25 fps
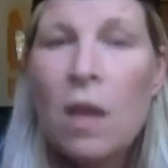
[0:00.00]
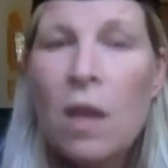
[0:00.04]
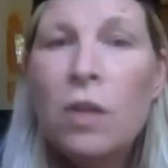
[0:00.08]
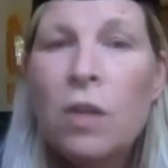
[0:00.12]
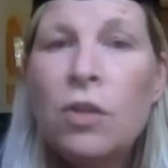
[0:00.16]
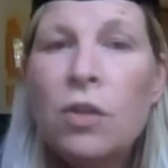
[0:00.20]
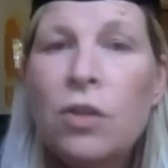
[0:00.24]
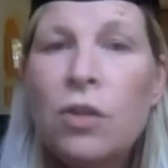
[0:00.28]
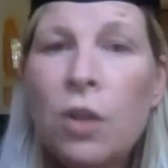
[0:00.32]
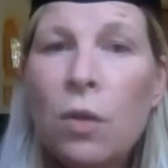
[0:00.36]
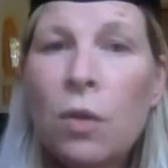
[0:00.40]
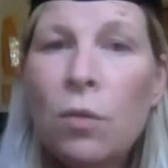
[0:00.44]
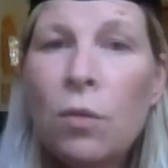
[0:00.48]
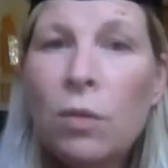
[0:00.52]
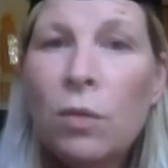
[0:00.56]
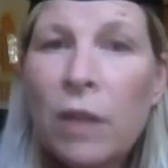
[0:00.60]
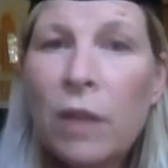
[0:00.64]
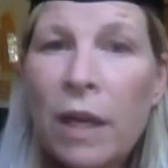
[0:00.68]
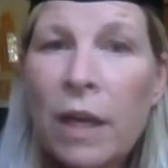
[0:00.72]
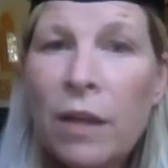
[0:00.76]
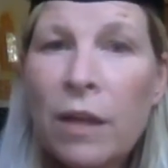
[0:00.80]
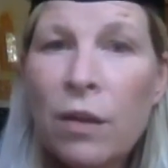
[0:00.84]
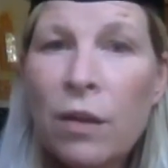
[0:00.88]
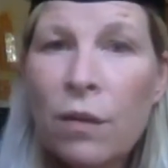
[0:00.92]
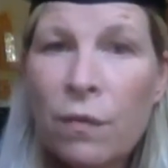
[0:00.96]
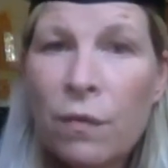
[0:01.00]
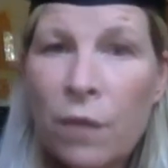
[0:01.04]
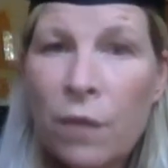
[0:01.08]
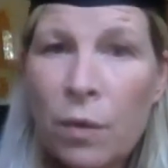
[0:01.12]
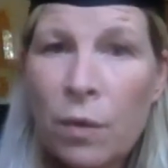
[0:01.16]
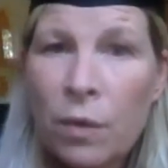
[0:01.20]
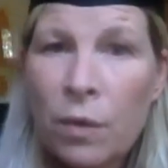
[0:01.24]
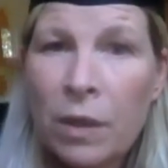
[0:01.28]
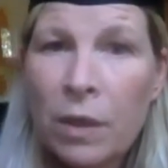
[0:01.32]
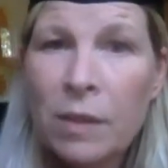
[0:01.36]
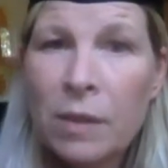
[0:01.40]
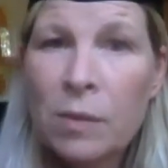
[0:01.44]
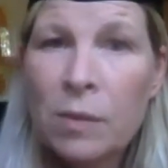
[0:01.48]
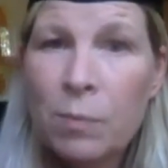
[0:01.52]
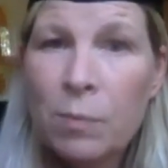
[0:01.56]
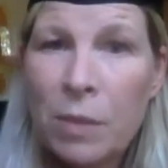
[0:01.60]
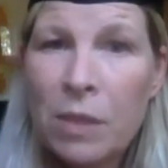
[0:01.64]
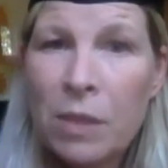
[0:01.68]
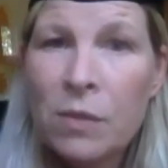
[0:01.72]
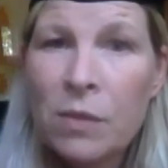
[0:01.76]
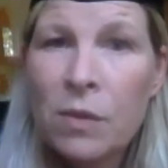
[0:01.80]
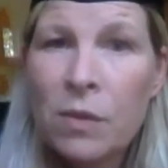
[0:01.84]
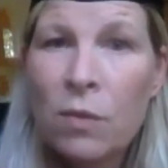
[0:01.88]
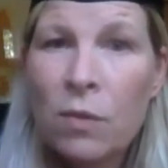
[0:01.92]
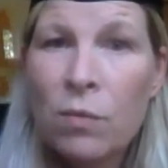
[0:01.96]
Don't let your focus be
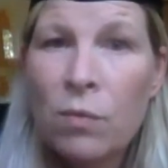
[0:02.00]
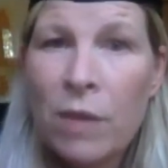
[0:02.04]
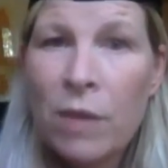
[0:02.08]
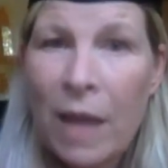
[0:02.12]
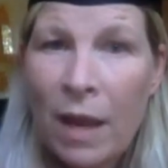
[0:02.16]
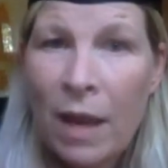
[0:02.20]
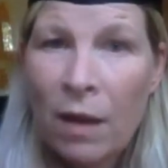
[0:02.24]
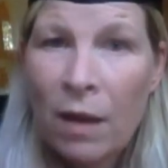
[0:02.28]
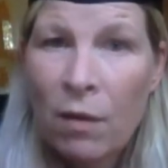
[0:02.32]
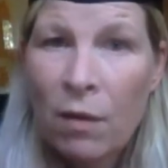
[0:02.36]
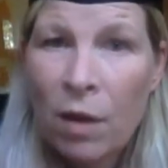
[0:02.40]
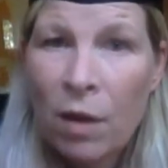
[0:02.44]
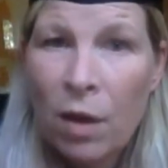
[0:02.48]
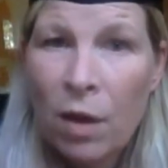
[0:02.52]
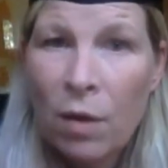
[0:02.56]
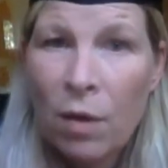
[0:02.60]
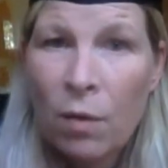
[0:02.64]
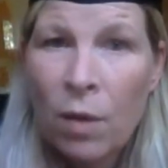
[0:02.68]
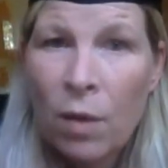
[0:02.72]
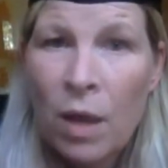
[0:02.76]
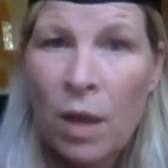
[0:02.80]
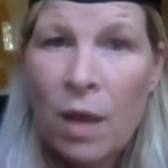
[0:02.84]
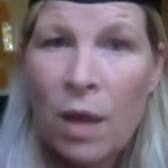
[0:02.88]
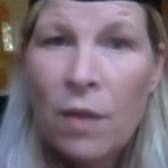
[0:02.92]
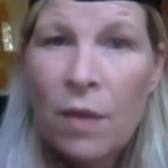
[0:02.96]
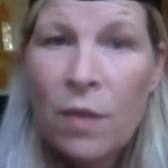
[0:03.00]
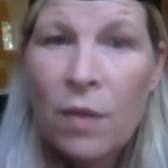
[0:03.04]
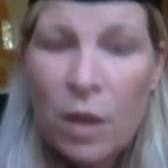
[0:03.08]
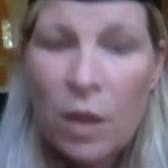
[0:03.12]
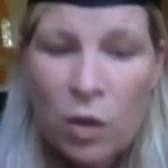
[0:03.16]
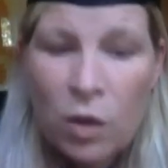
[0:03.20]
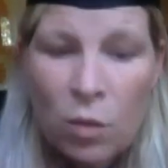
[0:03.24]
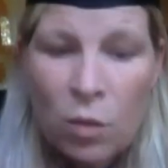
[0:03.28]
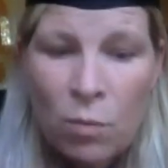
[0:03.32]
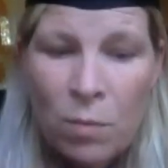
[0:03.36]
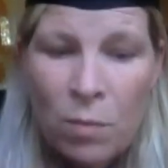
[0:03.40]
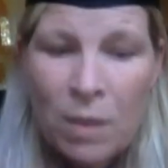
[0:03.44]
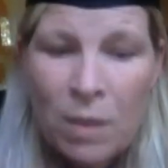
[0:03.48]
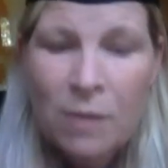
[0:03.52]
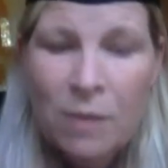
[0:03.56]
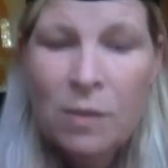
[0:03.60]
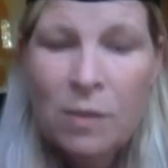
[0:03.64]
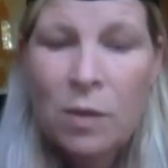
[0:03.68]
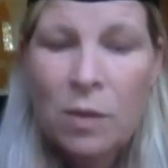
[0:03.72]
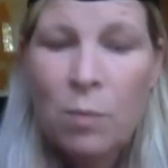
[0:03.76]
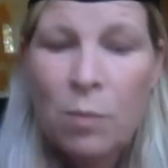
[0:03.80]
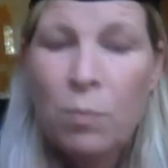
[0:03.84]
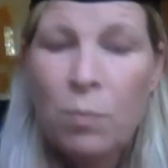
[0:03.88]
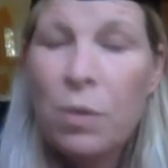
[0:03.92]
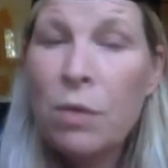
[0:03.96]
so narrow that you miss
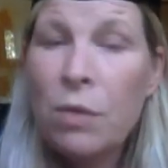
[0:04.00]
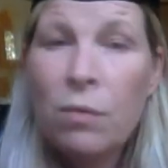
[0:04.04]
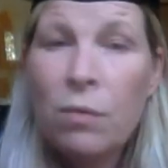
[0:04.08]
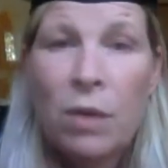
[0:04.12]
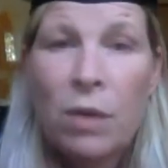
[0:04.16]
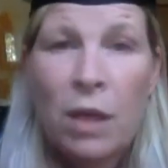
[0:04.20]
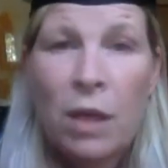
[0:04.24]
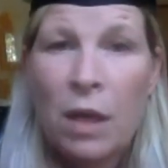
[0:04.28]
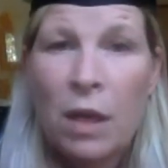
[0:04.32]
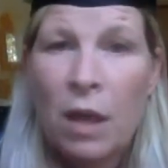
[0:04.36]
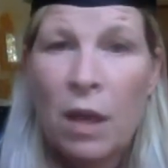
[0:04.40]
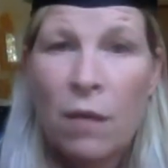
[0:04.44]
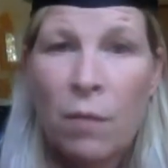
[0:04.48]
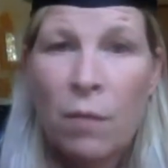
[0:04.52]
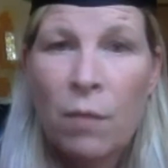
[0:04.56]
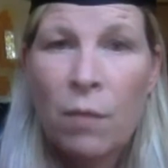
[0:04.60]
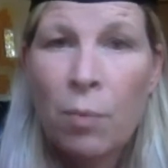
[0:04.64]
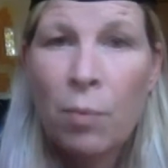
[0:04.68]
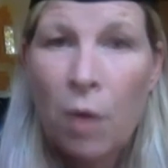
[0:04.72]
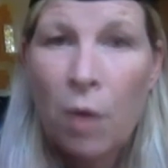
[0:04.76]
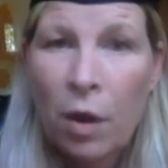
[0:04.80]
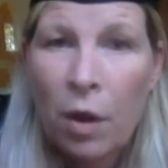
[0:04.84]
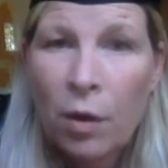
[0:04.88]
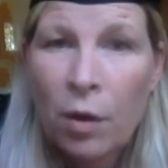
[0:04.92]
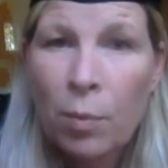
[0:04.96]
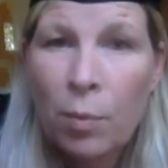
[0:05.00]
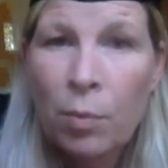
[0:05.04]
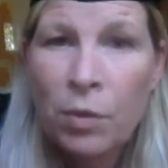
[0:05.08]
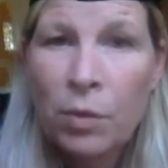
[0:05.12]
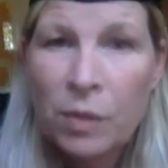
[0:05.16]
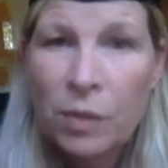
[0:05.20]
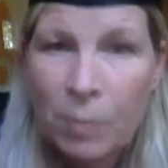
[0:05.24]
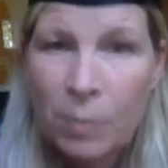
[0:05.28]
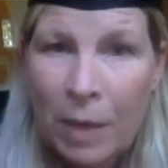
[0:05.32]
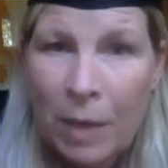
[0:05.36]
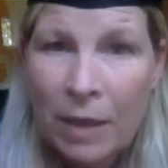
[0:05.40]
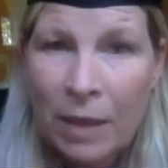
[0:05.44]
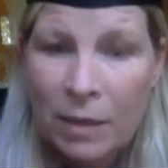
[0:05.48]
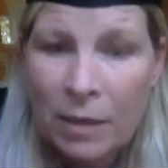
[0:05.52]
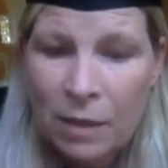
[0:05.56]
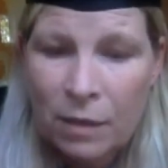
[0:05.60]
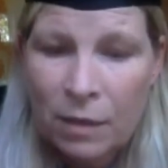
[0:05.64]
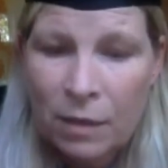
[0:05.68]
the beauty of a broader perspective.